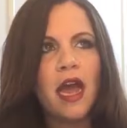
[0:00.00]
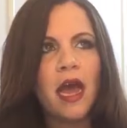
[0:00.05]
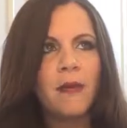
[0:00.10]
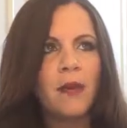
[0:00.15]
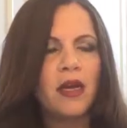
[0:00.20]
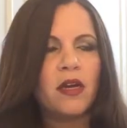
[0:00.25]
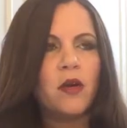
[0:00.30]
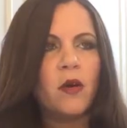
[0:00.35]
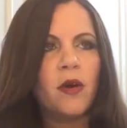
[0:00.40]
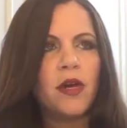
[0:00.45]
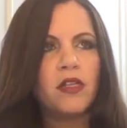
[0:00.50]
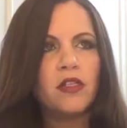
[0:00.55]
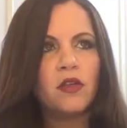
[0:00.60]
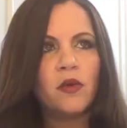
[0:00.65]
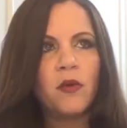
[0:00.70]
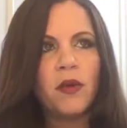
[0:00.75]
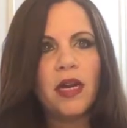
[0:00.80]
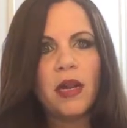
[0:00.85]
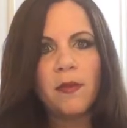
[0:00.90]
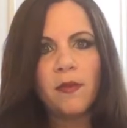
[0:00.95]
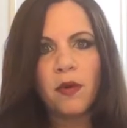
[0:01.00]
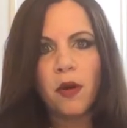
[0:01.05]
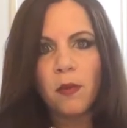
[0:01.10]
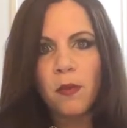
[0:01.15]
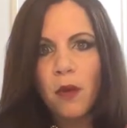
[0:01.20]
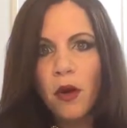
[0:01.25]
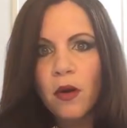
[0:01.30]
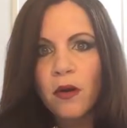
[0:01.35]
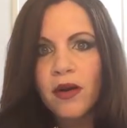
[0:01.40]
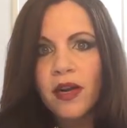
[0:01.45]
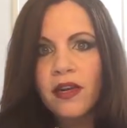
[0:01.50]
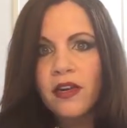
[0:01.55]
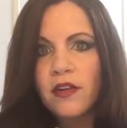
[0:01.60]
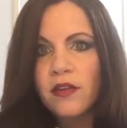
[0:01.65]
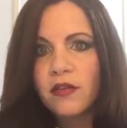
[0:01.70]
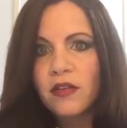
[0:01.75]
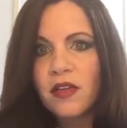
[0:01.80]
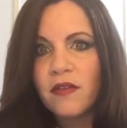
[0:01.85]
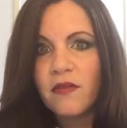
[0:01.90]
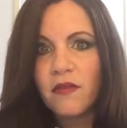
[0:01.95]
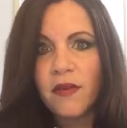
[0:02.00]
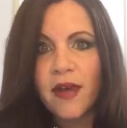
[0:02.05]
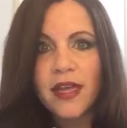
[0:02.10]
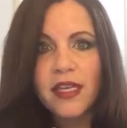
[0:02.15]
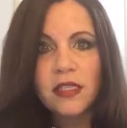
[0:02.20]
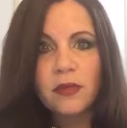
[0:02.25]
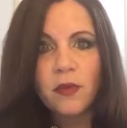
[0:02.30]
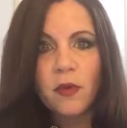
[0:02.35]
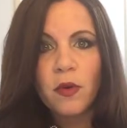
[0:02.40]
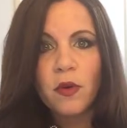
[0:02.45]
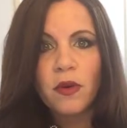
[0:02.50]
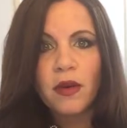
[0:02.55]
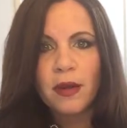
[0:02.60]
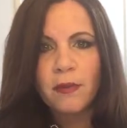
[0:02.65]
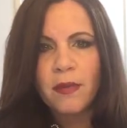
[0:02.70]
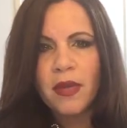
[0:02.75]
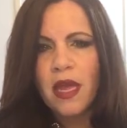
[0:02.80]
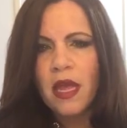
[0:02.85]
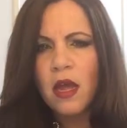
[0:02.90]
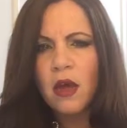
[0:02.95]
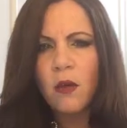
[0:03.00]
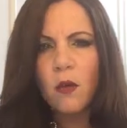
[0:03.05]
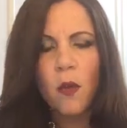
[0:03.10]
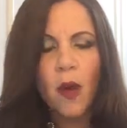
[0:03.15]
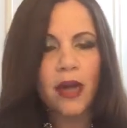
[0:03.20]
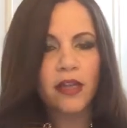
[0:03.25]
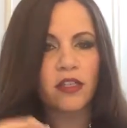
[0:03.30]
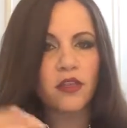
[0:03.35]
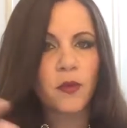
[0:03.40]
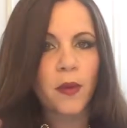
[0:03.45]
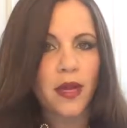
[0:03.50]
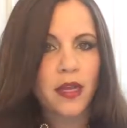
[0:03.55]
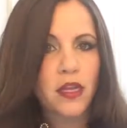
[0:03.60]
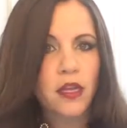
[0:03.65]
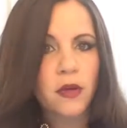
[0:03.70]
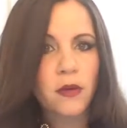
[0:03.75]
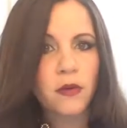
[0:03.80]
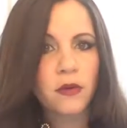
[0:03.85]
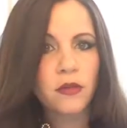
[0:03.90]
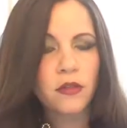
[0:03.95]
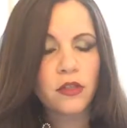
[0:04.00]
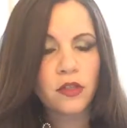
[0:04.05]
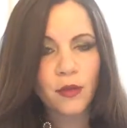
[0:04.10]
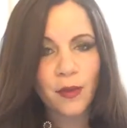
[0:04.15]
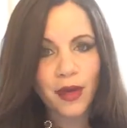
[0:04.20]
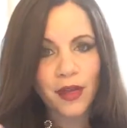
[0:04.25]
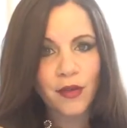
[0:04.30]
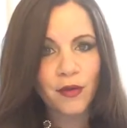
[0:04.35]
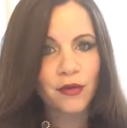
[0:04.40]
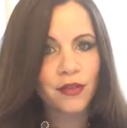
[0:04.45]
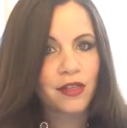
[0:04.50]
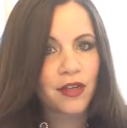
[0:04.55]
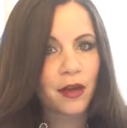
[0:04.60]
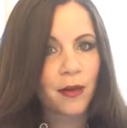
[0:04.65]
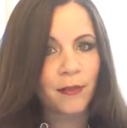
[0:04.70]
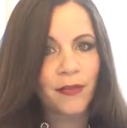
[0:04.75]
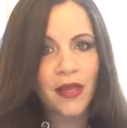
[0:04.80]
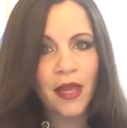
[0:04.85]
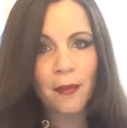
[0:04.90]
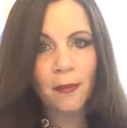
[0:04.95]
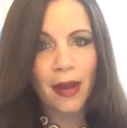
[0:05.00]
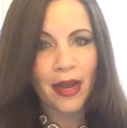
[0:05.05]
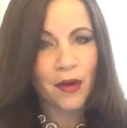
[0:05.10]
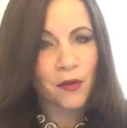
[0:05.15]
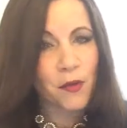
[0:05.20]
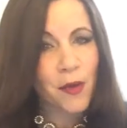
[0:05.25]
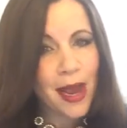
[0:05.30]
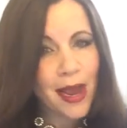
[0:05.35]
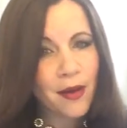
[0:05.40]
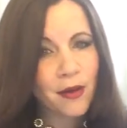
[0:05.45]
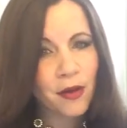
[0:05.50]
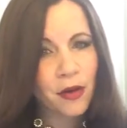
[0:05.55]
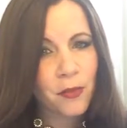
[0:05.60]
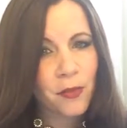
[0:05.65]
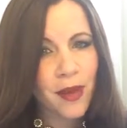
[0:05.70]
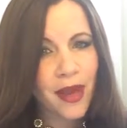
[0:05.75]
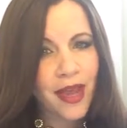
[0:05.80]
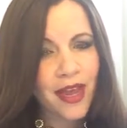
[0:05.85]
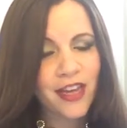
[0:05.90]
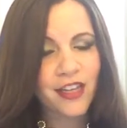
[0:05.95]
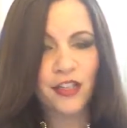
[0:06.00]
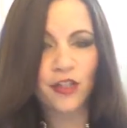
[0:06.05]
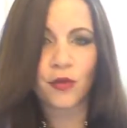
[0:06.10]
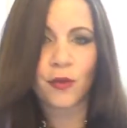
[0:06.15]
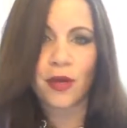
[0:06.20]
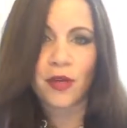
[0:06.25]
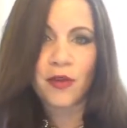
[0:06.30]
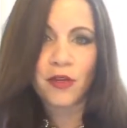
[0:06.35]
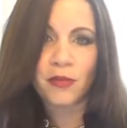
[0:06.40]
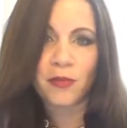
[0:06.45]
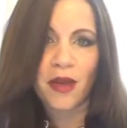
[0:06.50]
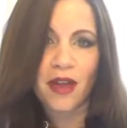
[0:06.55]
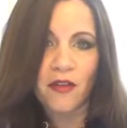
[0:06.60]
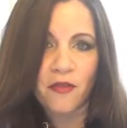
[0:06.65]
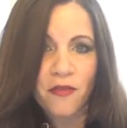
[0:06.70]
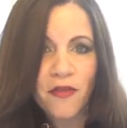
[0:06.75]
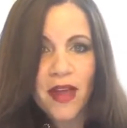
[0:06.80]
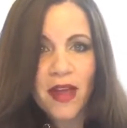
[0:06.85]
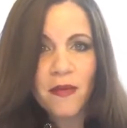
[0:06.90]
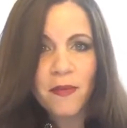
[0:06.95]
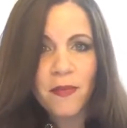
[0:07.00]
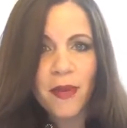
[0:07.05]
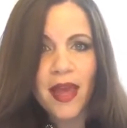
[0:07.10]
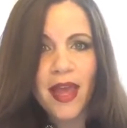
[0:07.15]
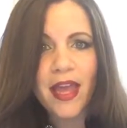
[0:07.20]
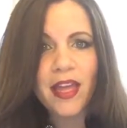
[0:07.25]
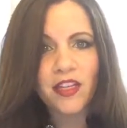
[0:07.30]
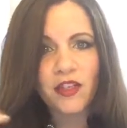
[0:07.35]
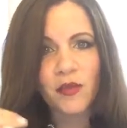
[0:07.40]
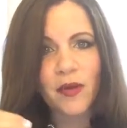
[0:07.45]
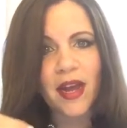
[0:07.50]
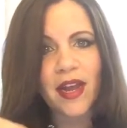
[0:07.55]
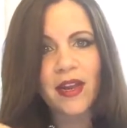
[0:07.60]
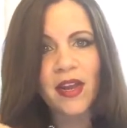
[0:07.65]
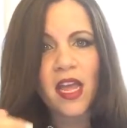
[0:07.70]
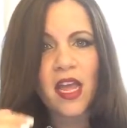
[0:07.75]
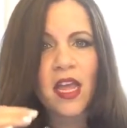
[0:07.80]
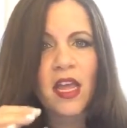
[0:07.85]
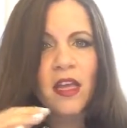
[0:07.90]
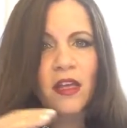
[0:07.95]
Am I going to really promote it using Facebook? What do I use? Do I use my regular page? Do I use my fan page, right?